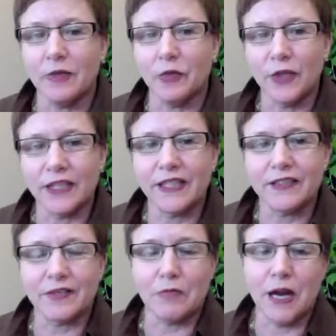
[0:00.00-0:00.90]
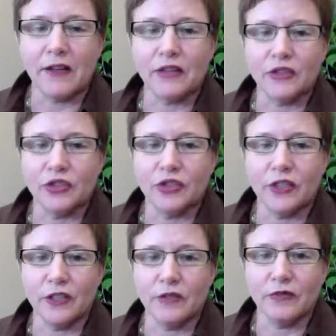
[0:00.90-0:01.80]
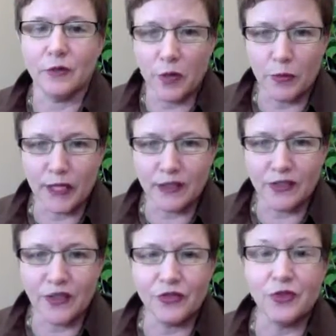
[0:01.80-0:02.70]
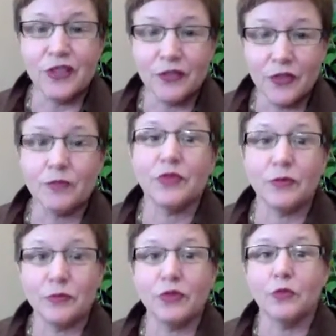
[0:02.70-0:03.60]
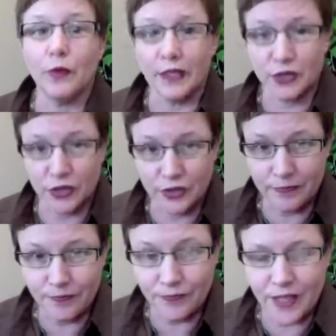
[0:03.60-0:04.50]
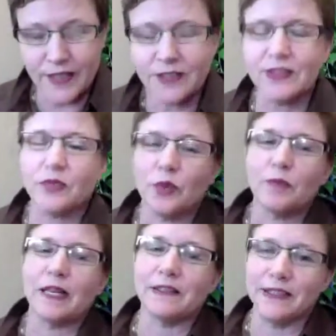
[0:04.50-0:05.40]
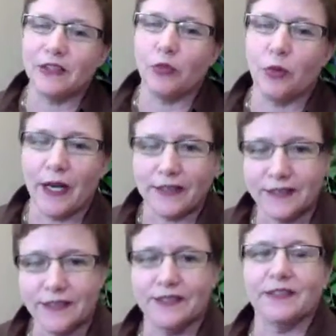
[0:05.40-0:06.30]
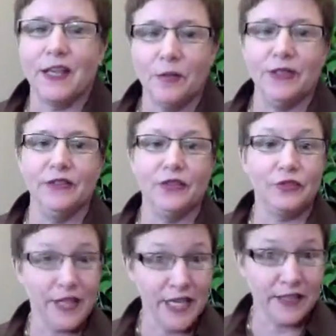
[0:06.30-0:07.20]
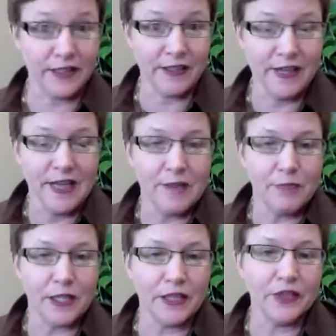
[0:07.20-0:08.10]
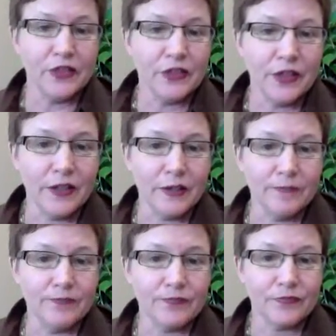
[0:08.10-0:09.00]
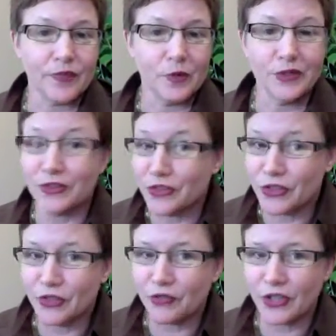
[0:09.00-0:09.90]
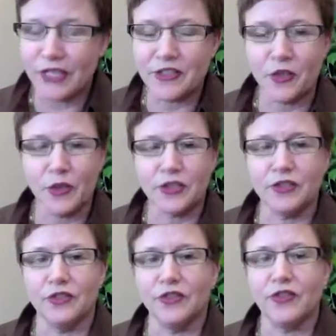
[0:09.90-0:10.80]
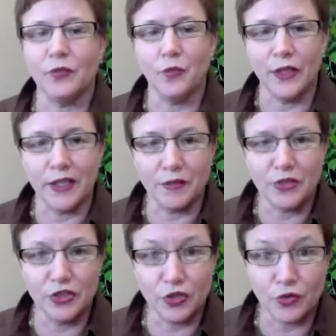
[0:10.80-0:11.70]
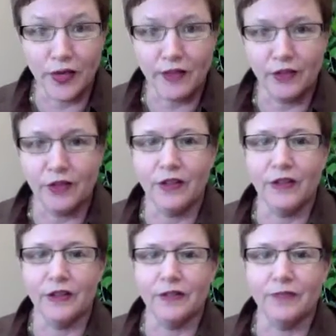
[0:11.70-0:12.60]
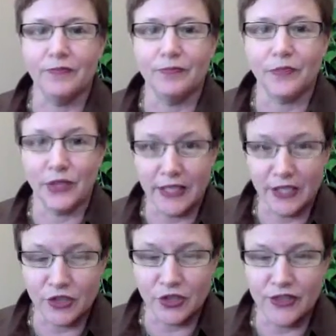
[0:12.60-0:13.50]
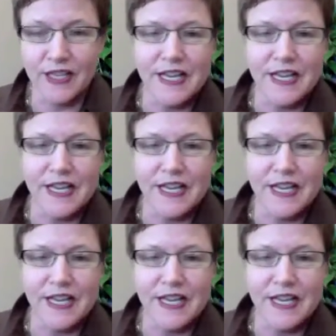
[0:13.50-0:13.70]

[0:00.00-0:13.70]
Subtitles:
really get some mileage from your betas if you give them some direction. And this is where my legal practices come in handy, because we learn two different kinds of questions when it comes to trial litigation.